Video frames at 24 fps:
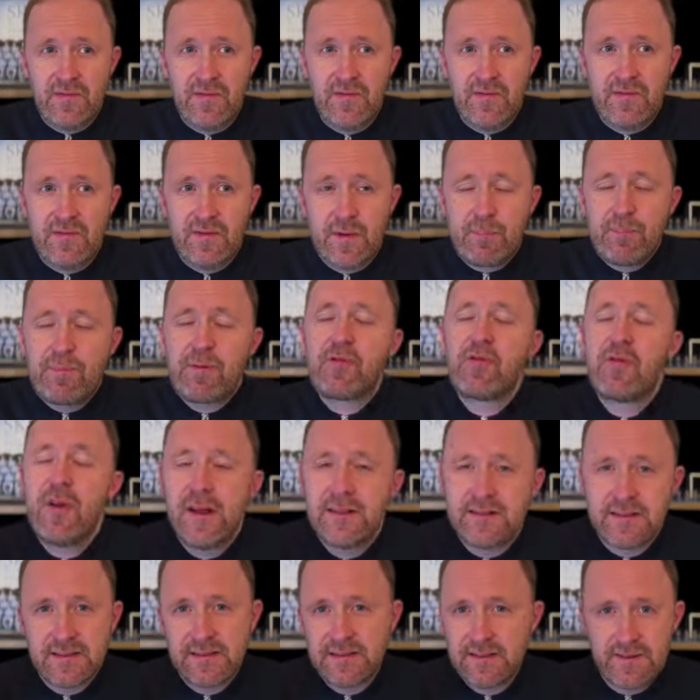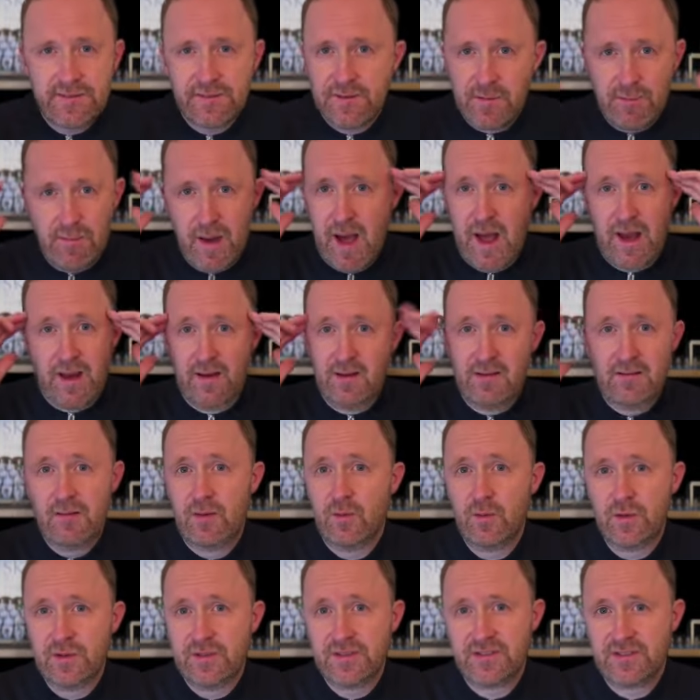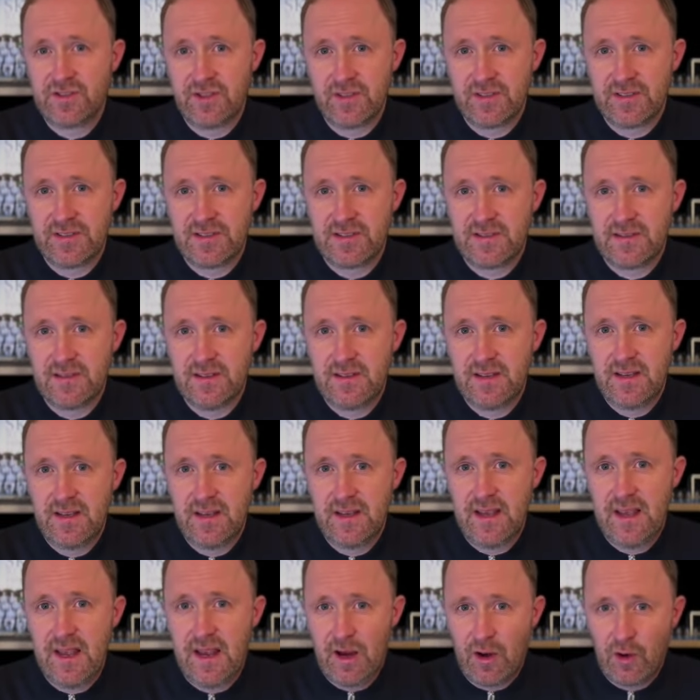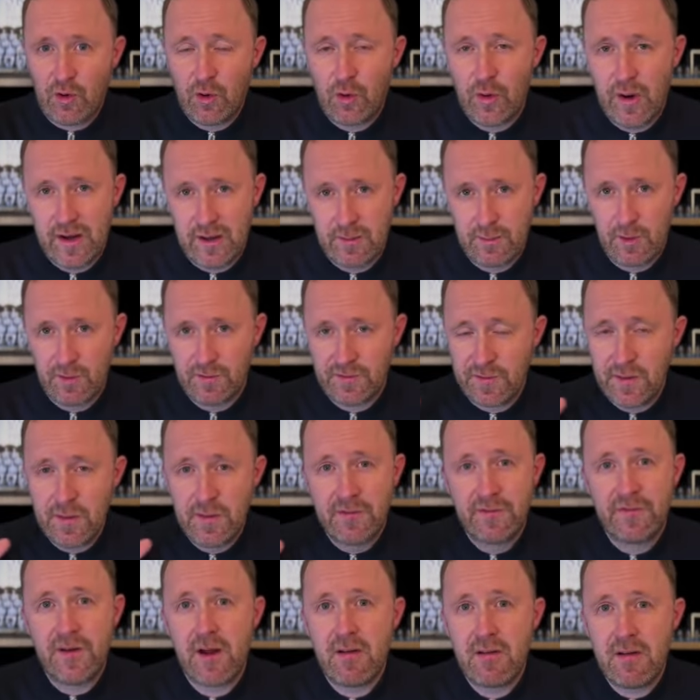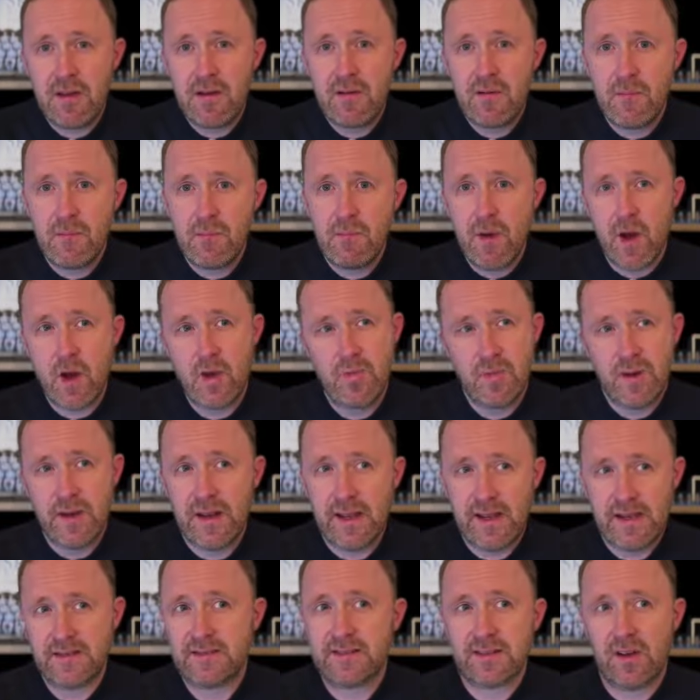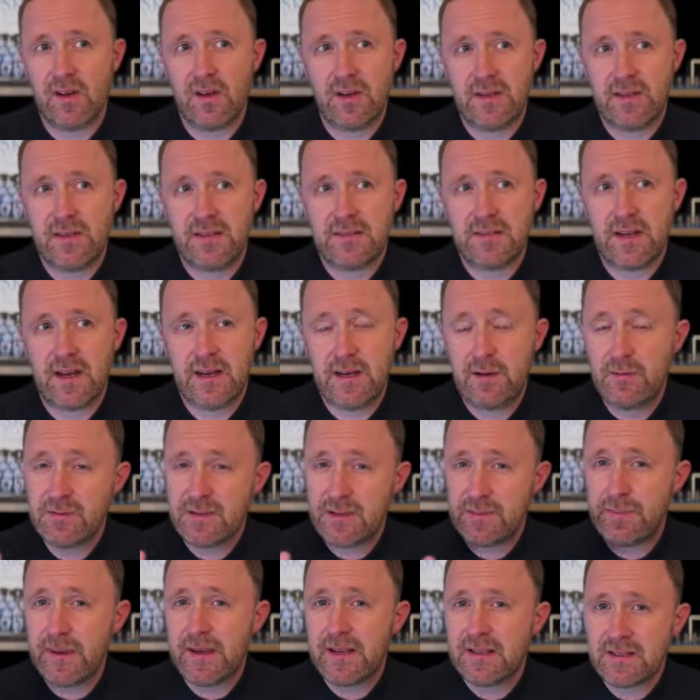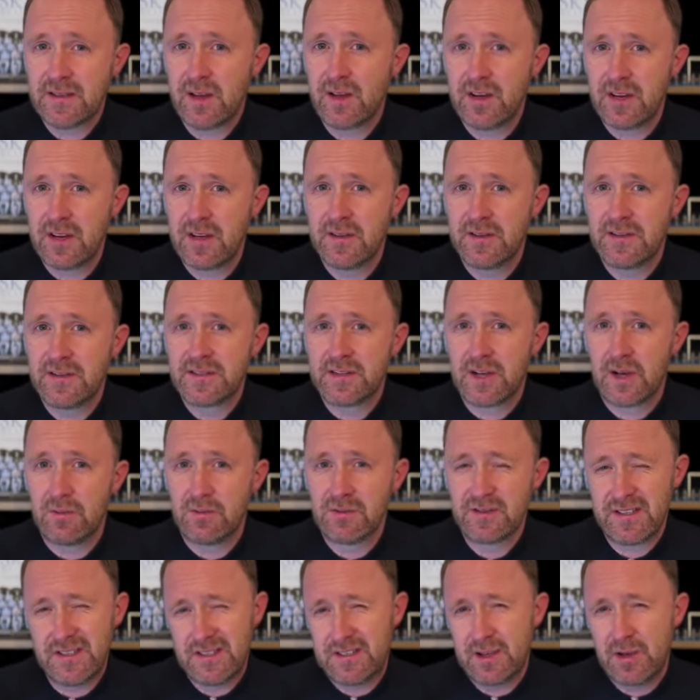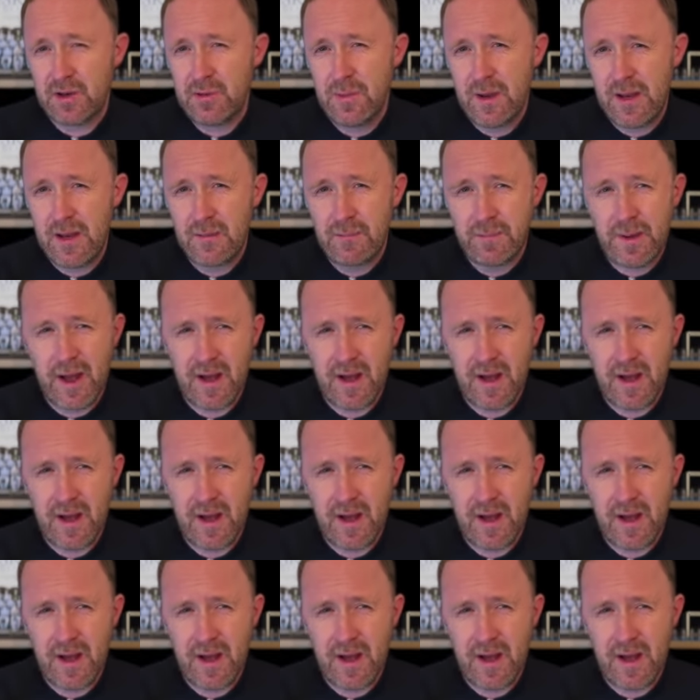The presence of the man was just incredible from the very moment he signed, and he was a big signing at the time, wasn't he? £2 million.